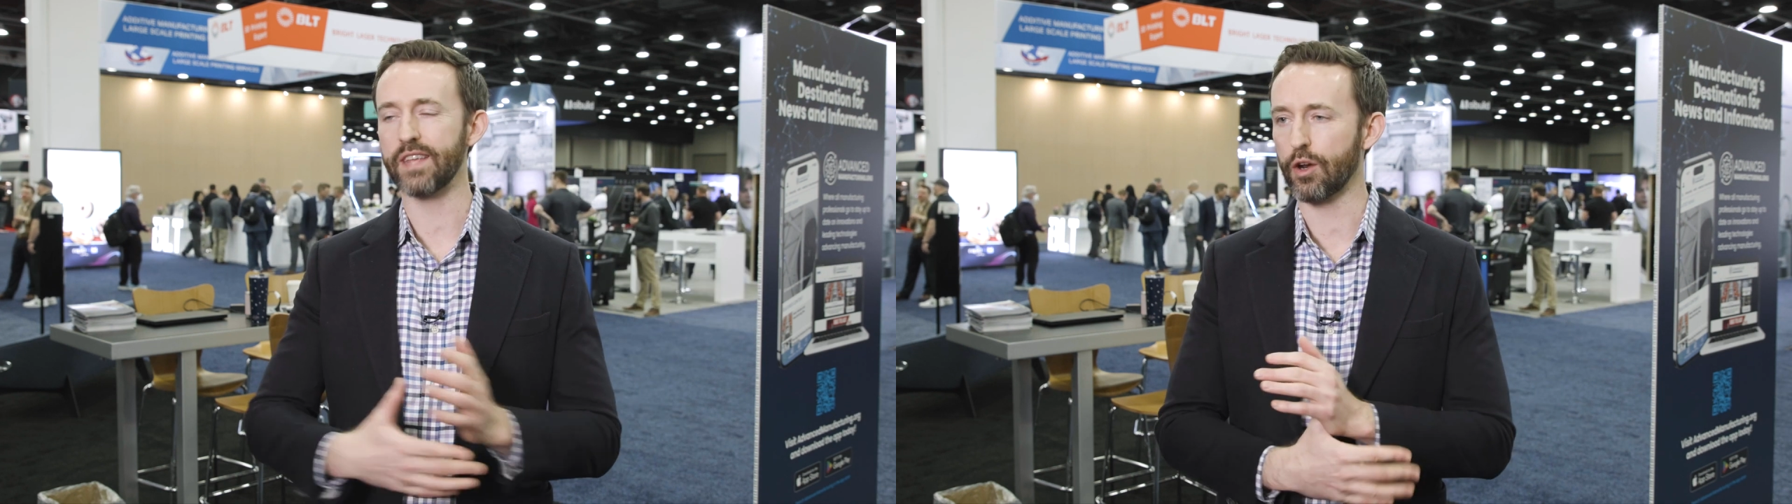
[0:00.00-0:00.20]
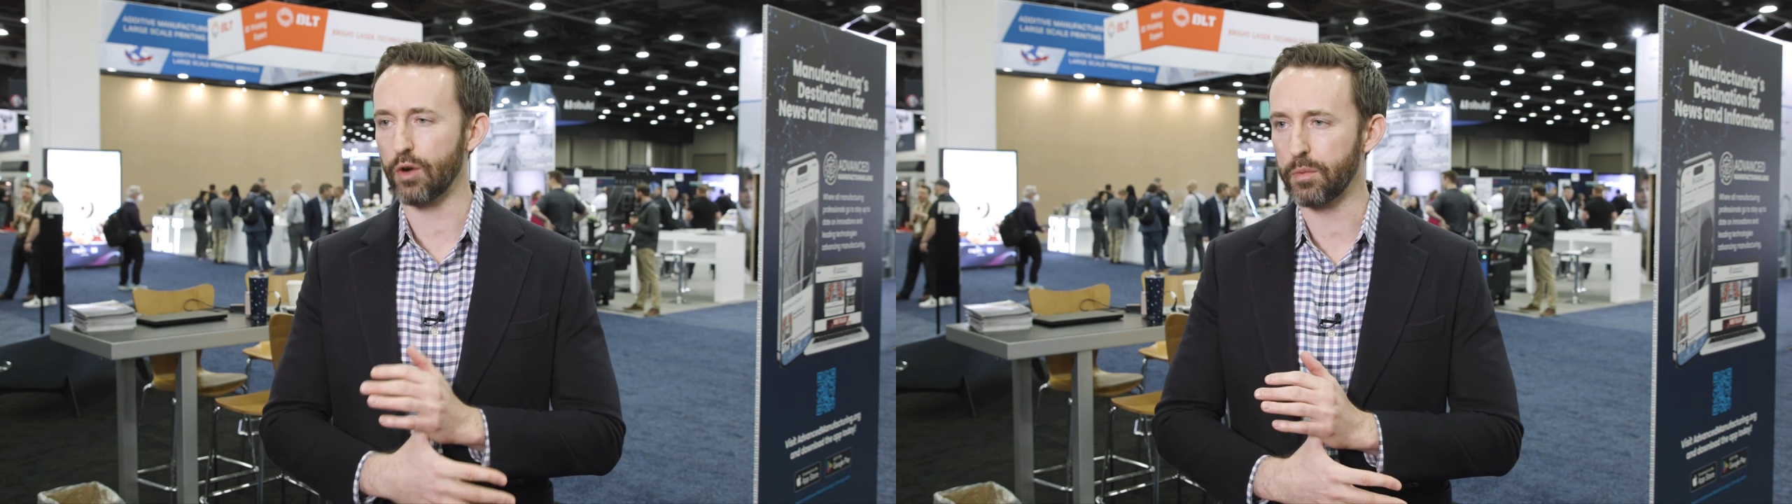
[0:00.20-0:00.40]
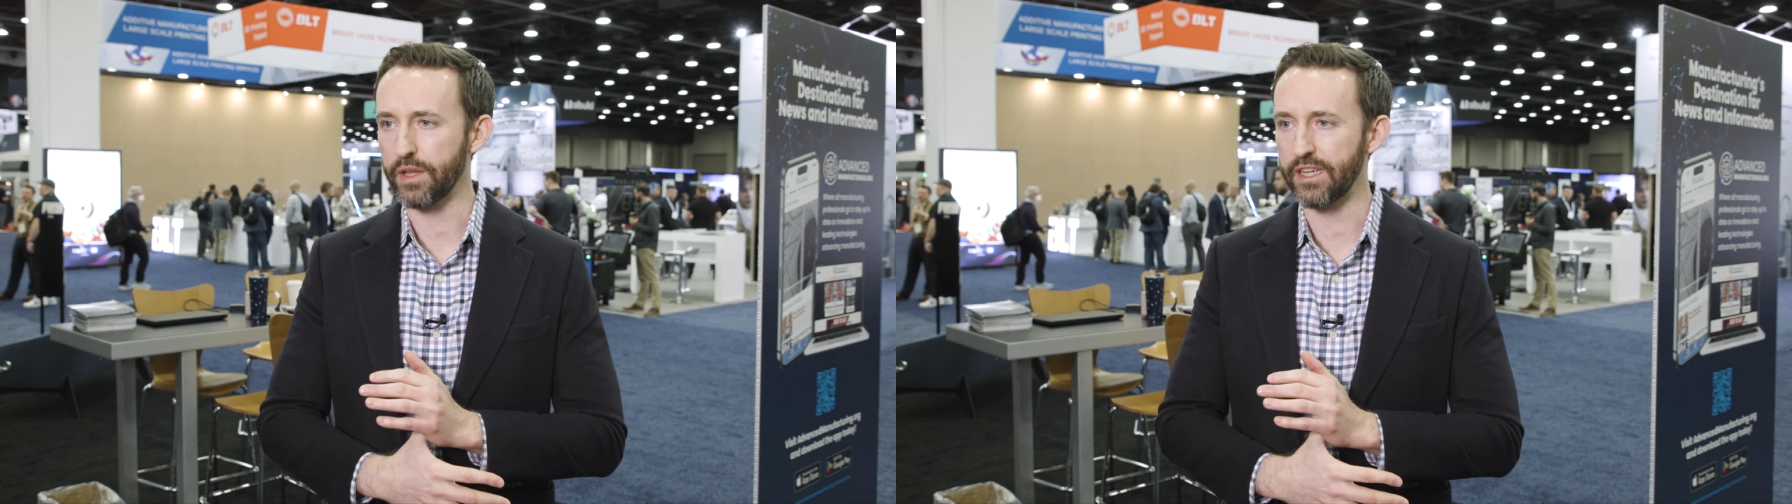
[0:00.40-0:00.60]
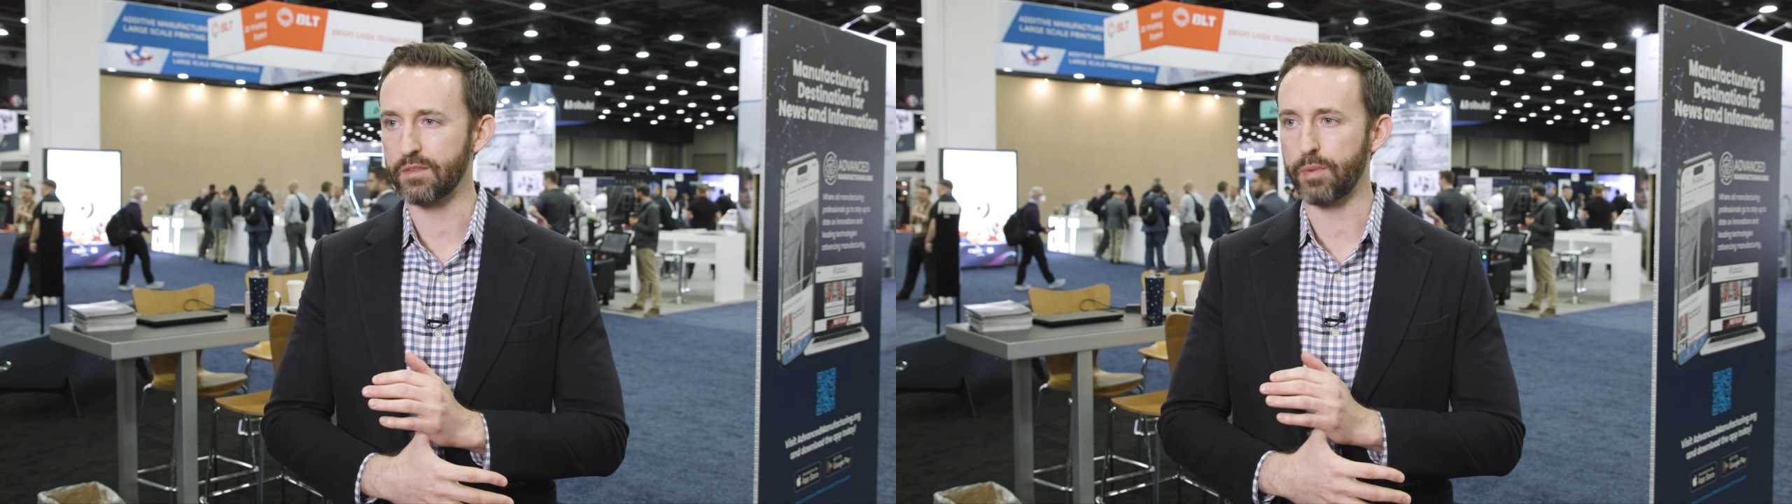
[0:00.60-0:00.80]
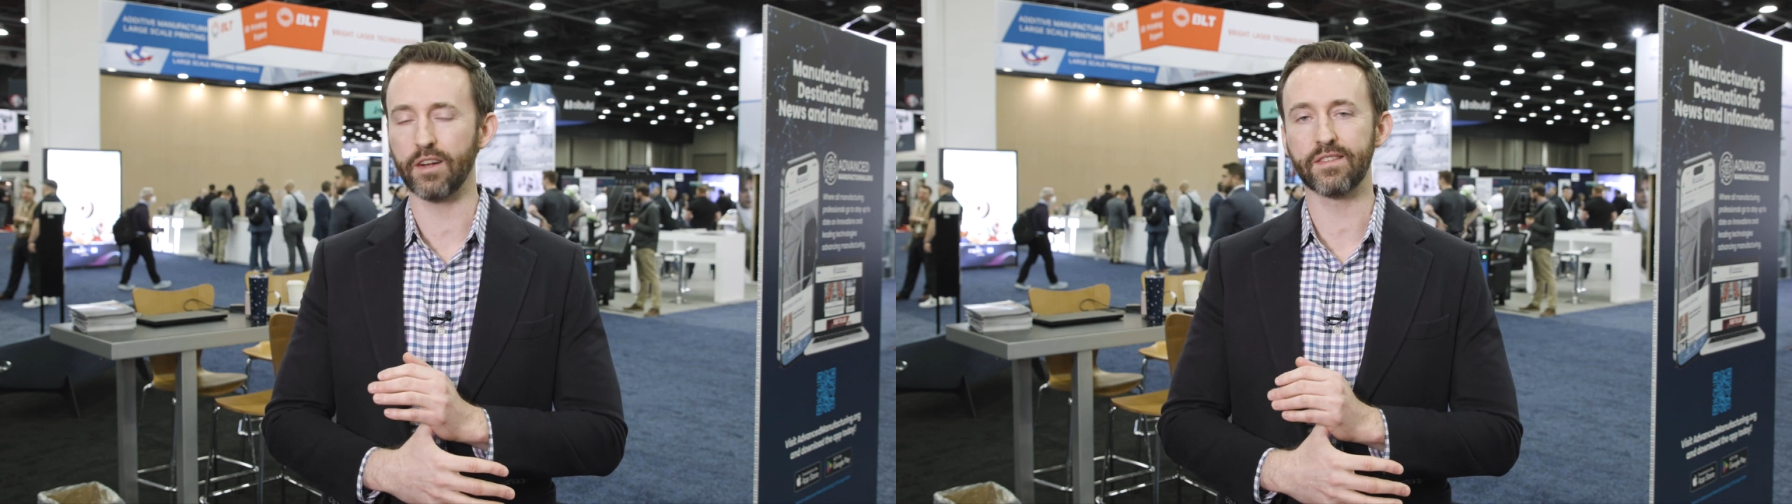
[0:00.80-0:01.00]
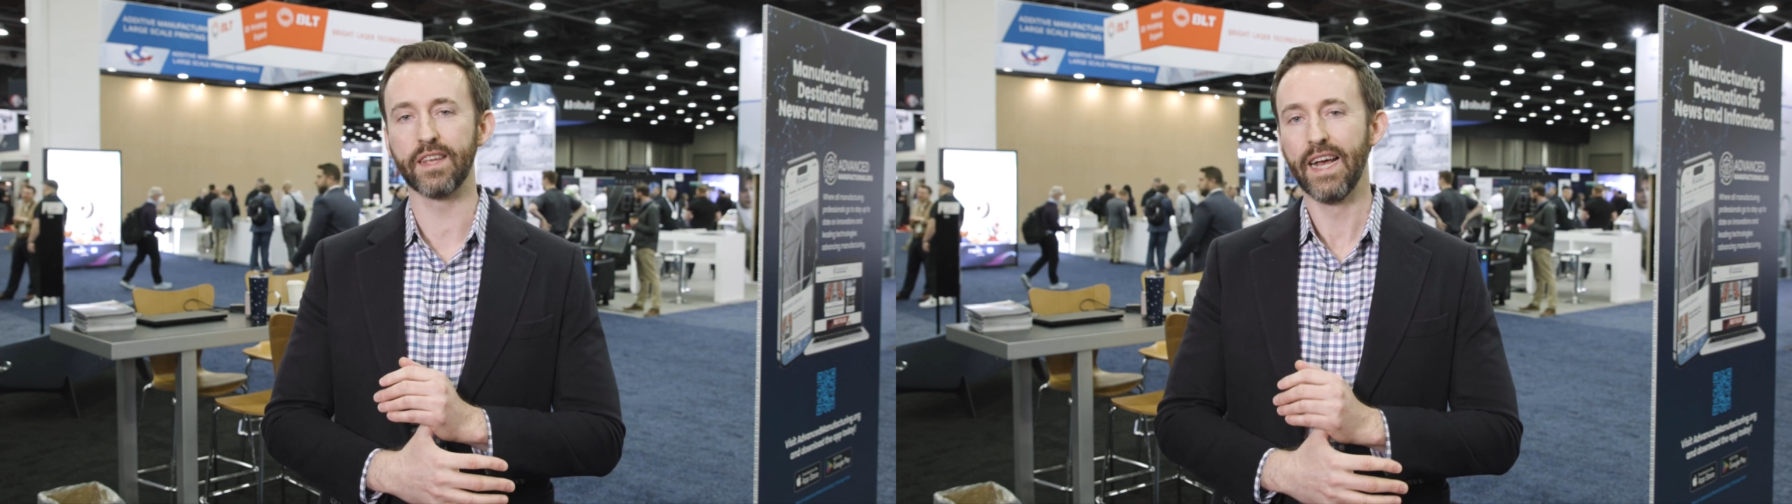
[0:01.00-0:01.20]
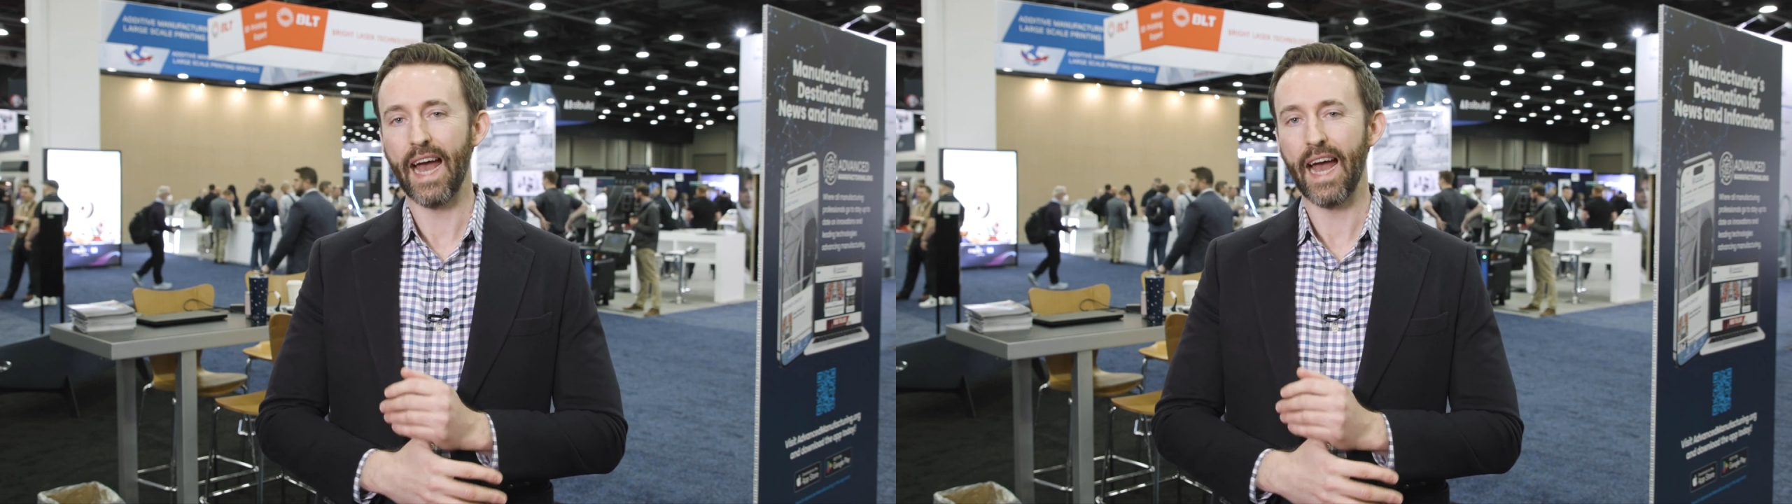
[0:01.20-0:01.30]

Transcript: how to replace parts,